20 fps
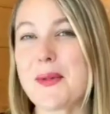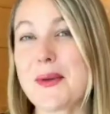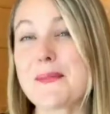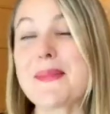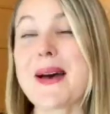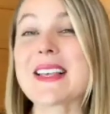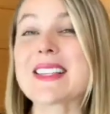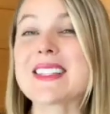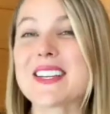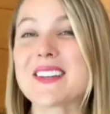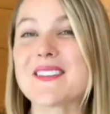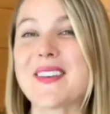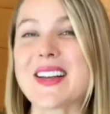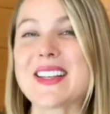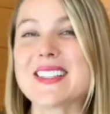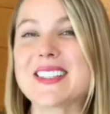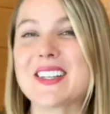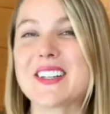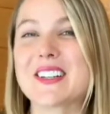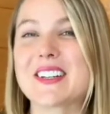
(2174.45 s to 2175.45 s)
My best
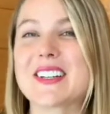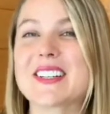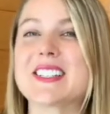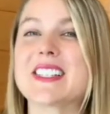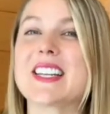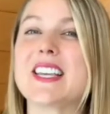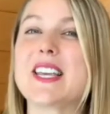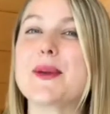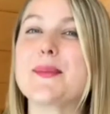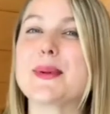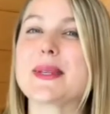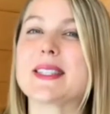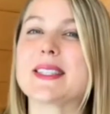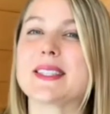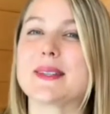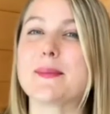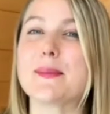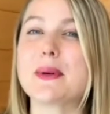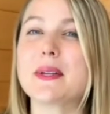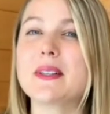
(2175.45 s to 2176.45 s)
advice here is to keep it
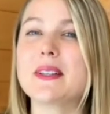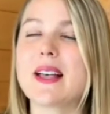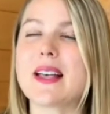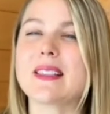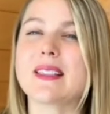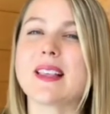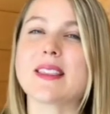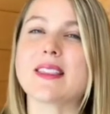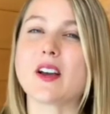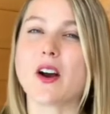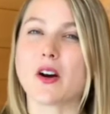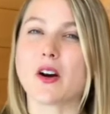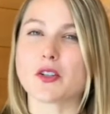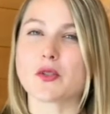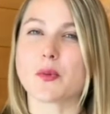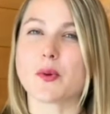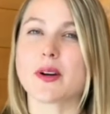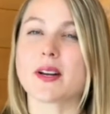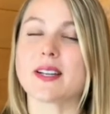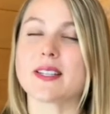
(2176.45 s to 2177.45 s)
simple and let the
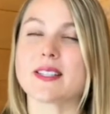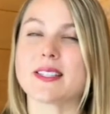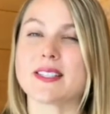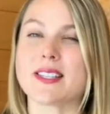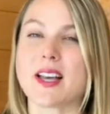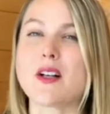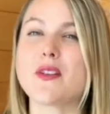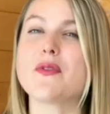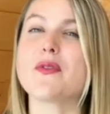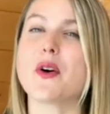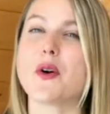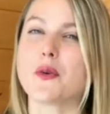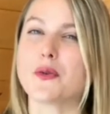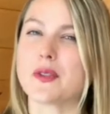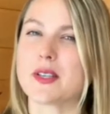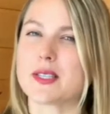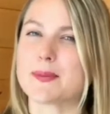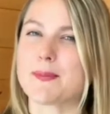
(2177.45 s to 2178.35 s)
artwork itself own